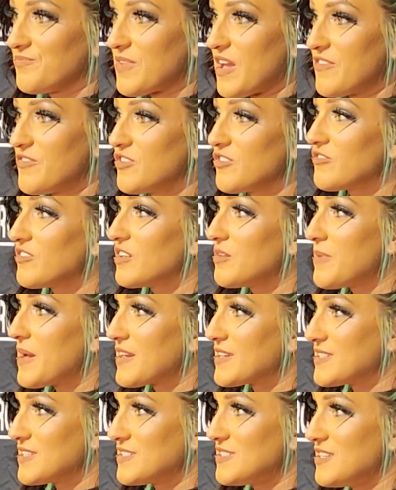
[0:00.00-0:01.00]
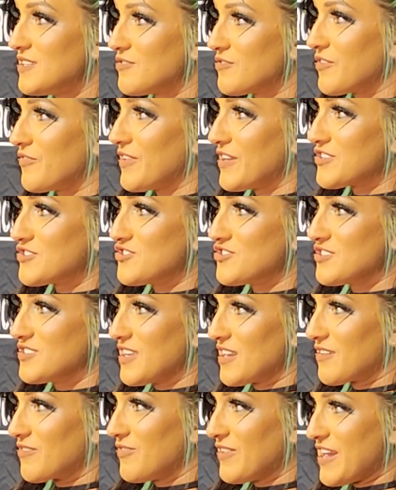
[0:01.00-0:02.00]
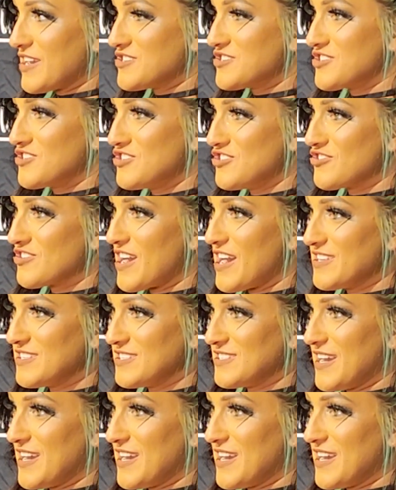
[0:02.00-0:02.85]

I feel really bad because I see the reflection just like flashing in your guys'